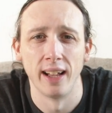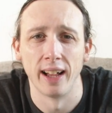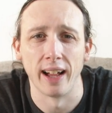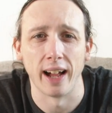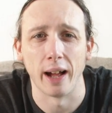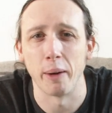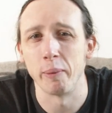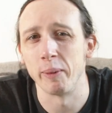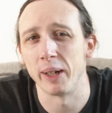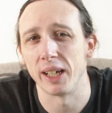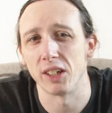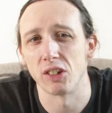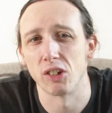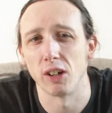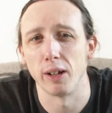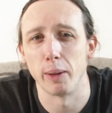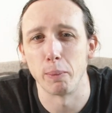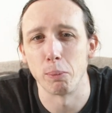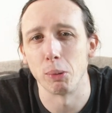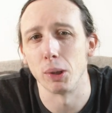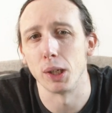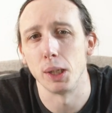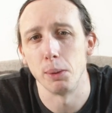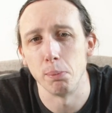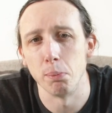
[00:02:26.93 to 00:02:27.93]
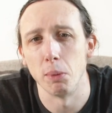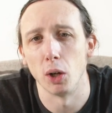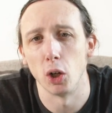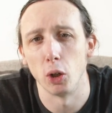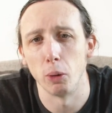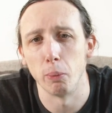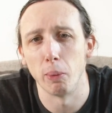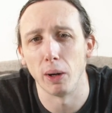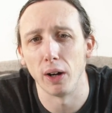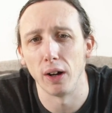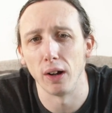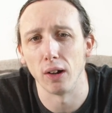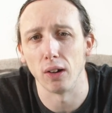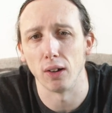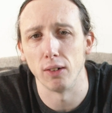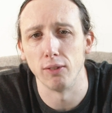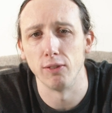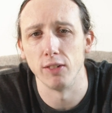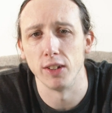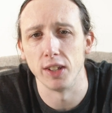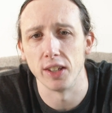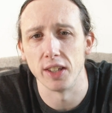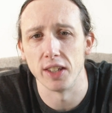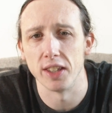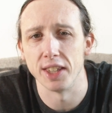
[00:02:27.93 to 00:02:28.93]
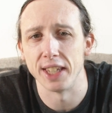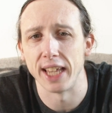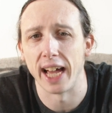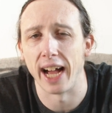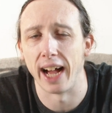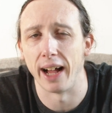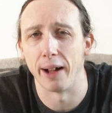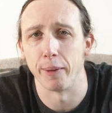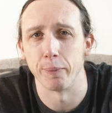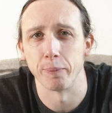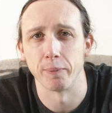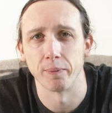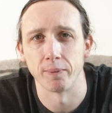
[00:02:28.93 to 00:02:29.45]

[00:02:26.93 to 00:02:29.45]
I'm actually pretty mobile other than that.